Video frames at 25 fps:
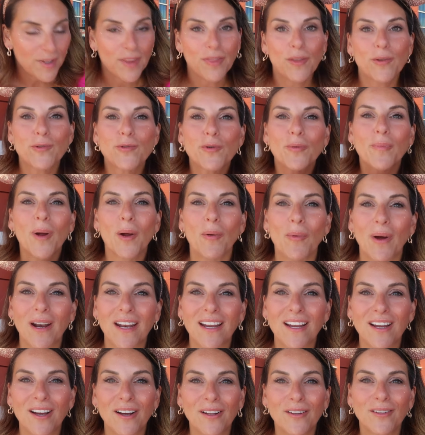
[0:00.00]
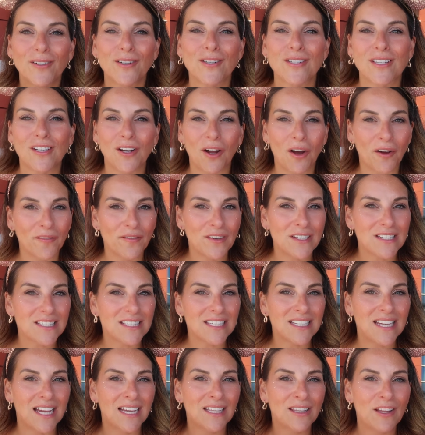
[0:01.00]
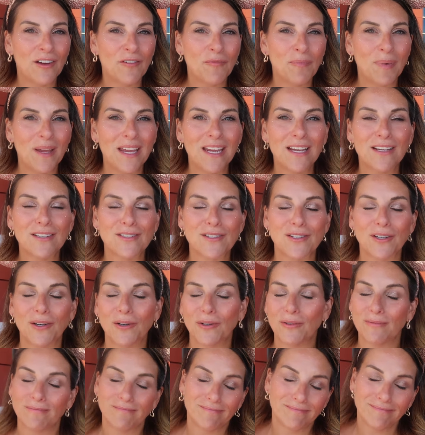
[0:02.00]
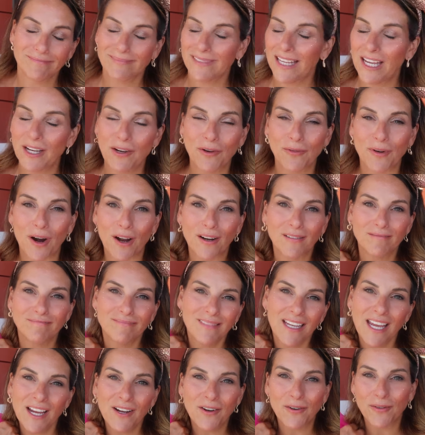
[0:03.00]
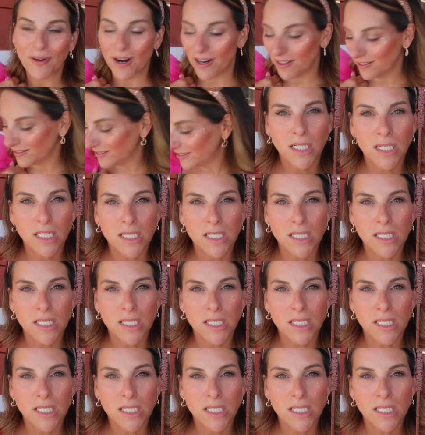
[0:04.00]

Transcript: Those are my wedding colors, and obviously I love pink, so can't go wrong. Can't go wrong.